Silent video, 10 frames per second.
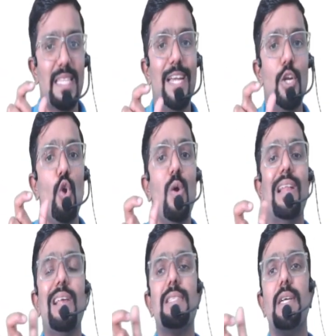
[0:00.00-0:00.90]
That
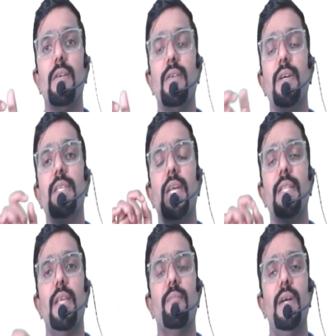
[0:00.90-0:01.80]
totalizator is
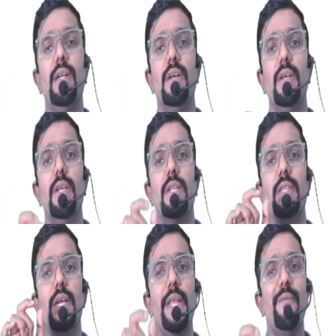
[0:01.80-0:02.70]
nothing but
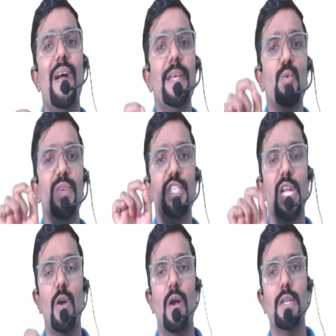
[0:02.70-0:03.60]
the device which
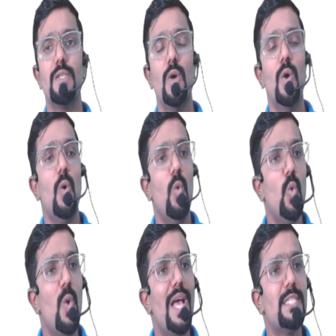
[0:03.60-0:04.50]
records
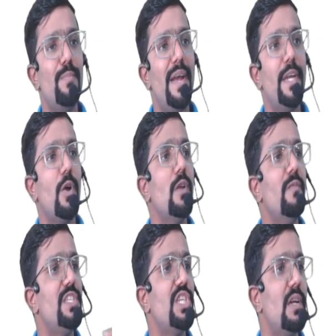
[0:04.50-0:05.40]
who has bet
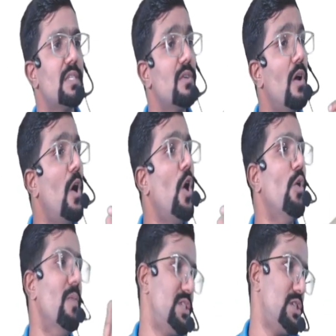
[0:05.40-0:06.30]
on which horse,
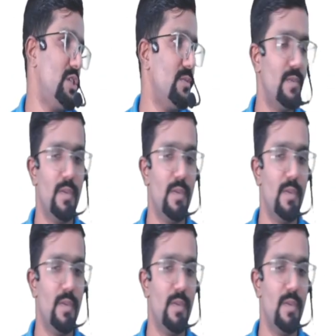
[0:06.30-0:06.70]
how much.